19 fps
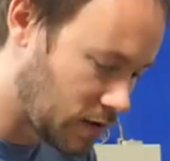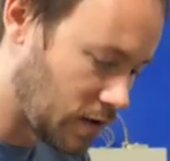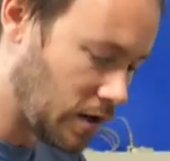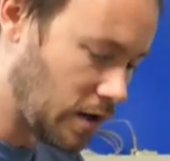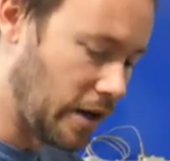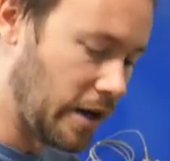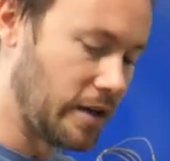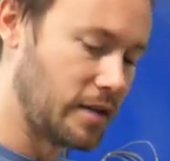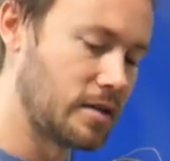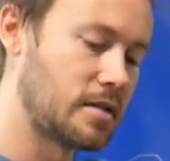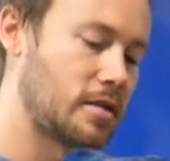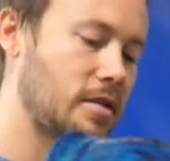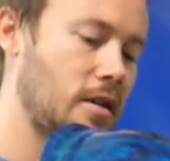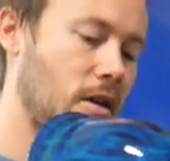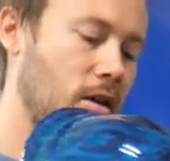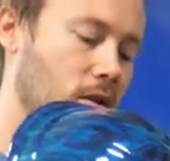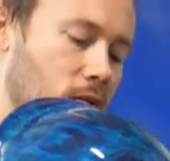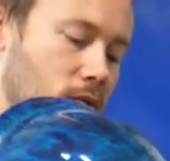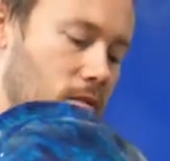All right,
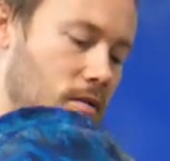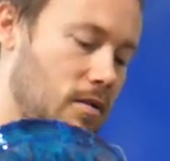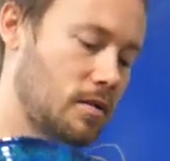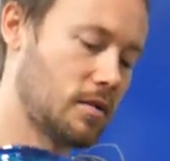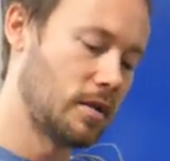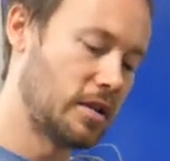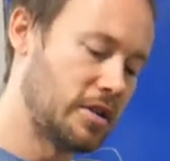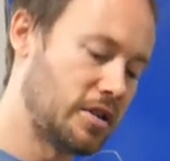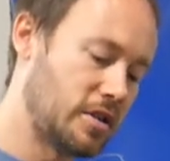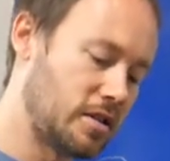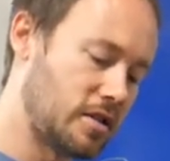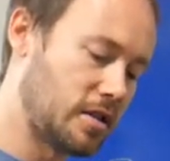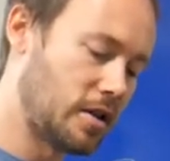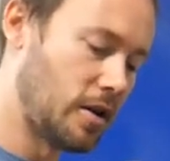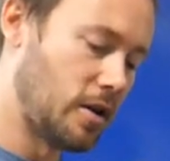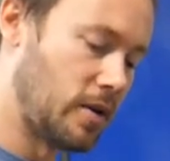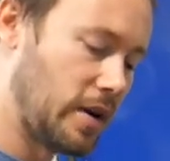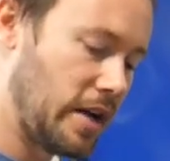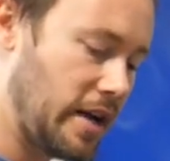so let's just
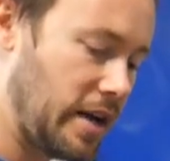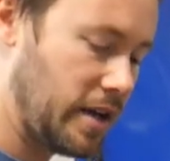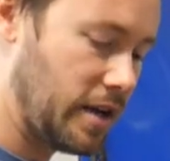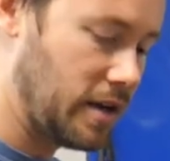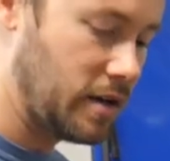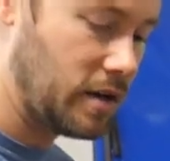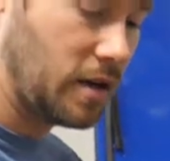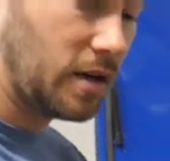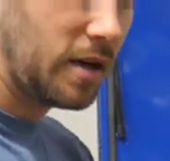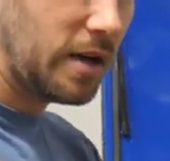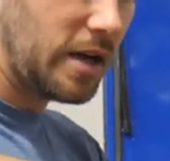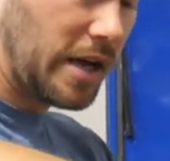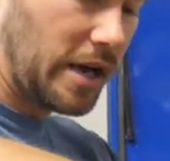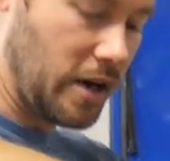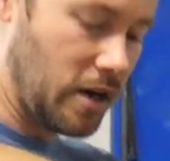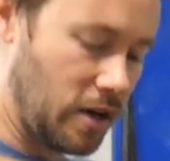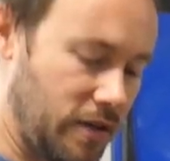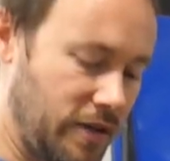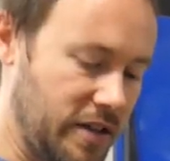go ahead.
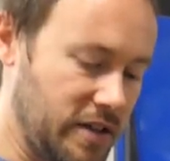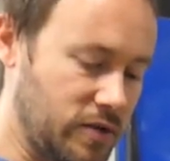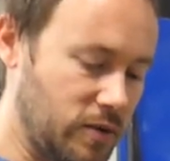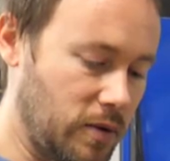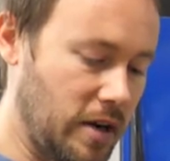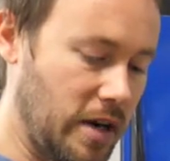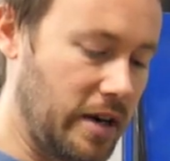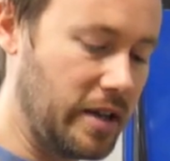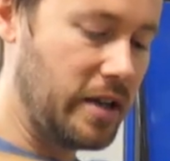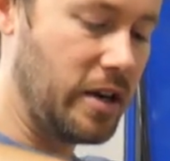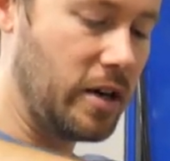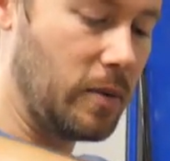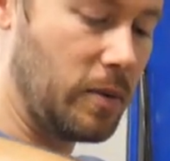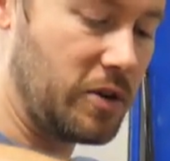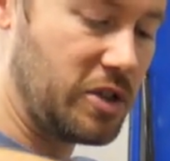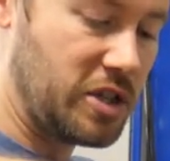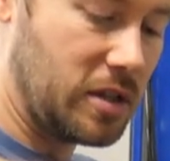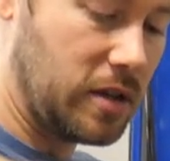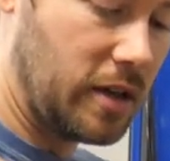And on this one right here,
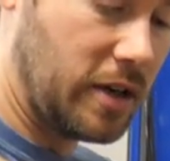we're just